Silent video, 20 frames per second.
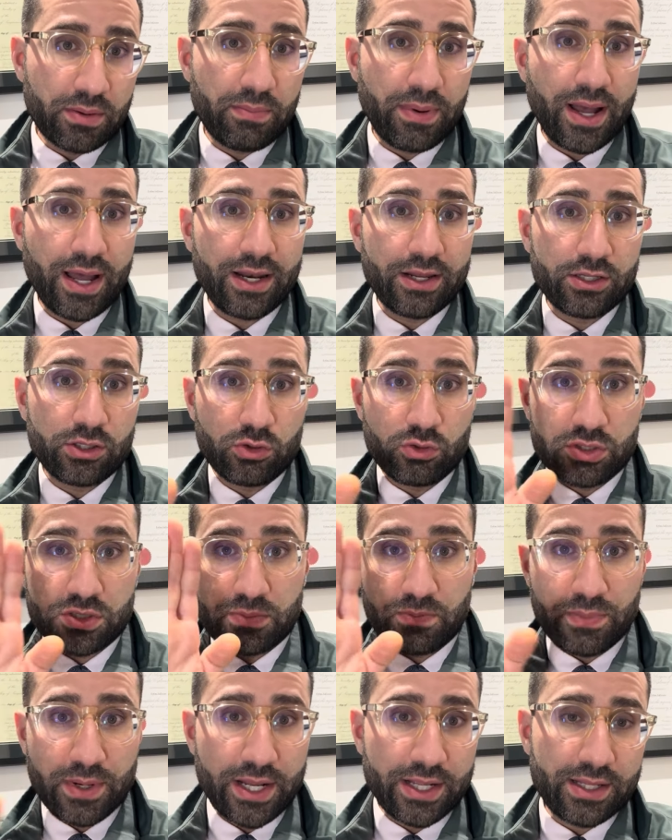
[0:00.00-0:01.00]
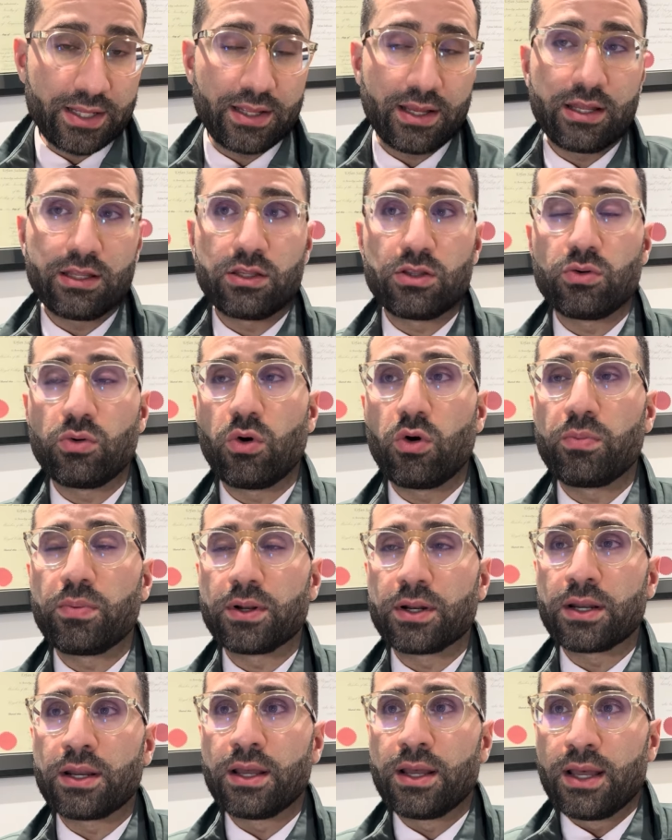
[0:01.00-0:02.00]
palate to split and to
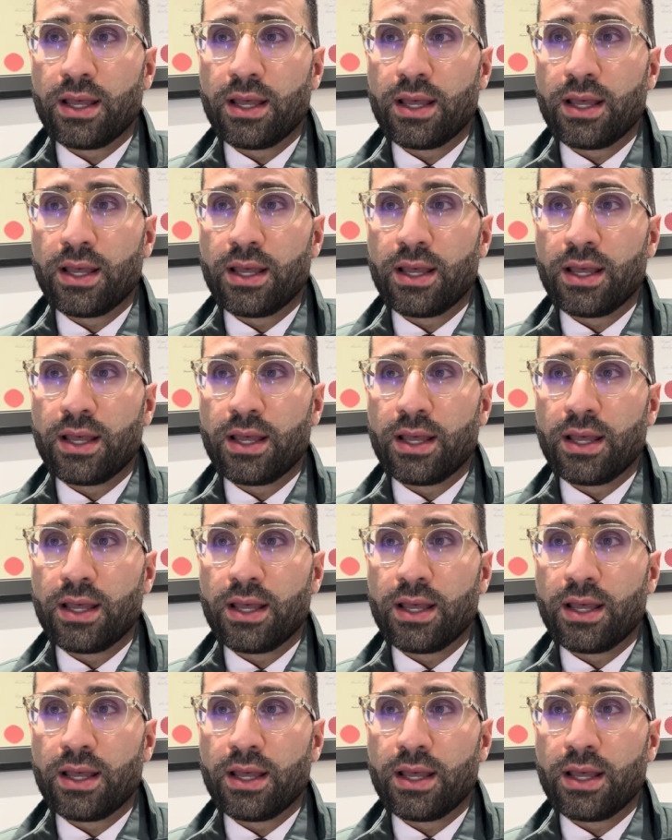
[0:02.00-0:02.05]
open.